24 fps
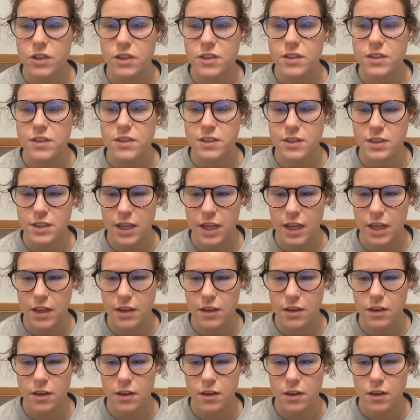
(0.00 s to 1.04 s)
instead
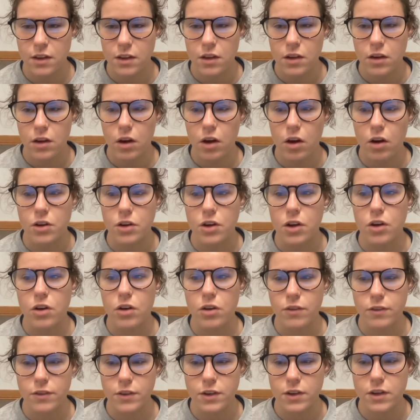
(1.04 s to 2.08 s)
on
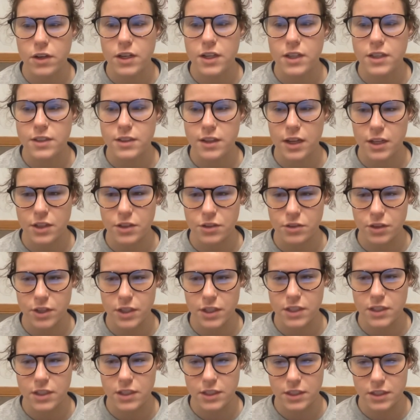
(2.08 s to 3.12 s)
over-exaggerating
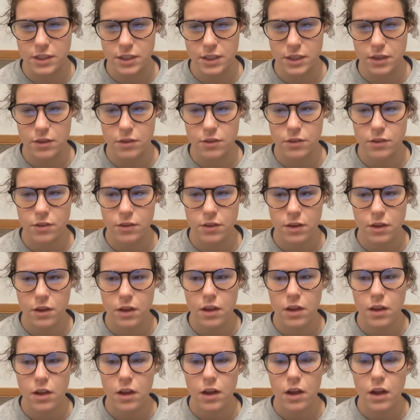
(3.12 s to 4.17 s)
details,
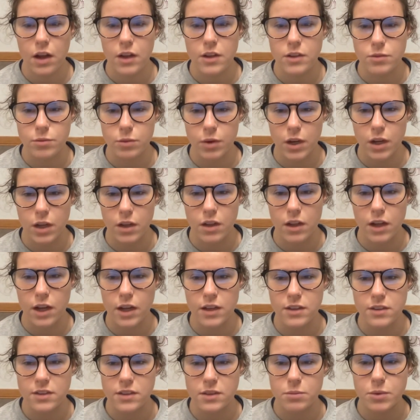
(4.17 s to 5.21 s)
as well as
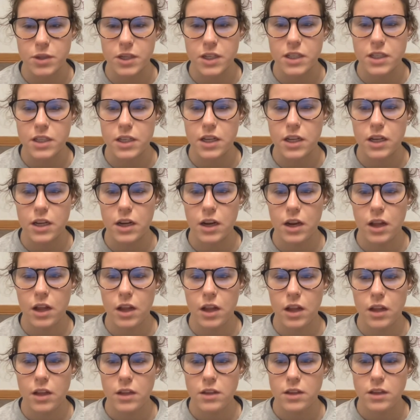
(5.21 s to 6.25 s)
depicting
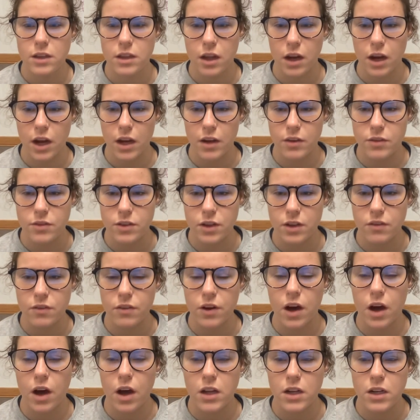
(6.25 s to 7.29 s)
the lives of
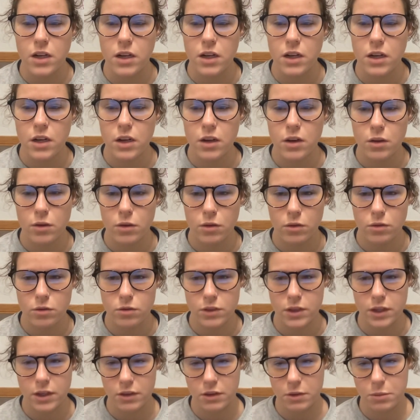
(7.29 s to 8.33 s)

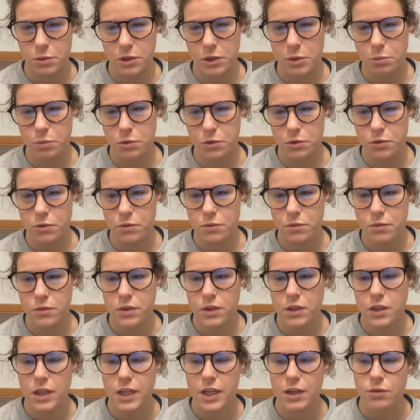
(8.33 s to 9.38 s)
unordinary people,
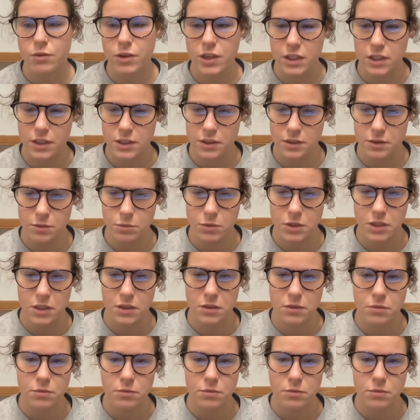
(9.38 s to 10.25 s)
like Realism did.